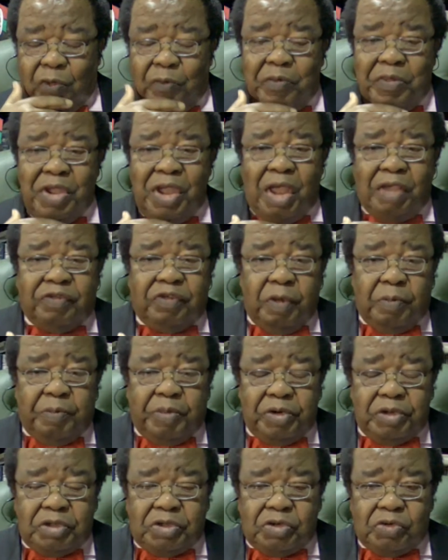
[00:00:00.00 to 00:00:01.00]
To me, as a
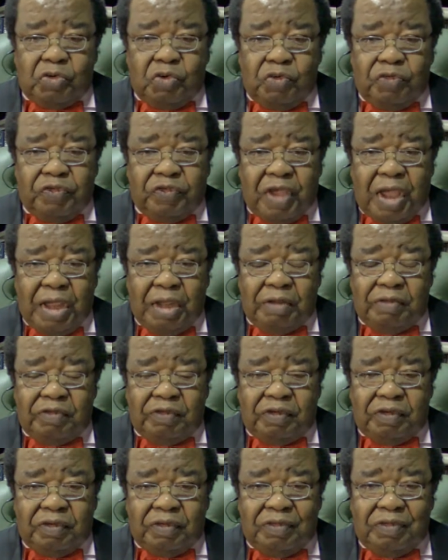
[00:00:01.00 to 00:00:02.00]
political
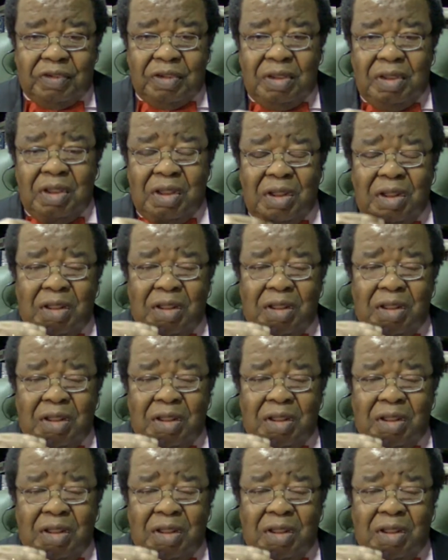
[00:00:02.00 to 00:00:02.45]
scientist,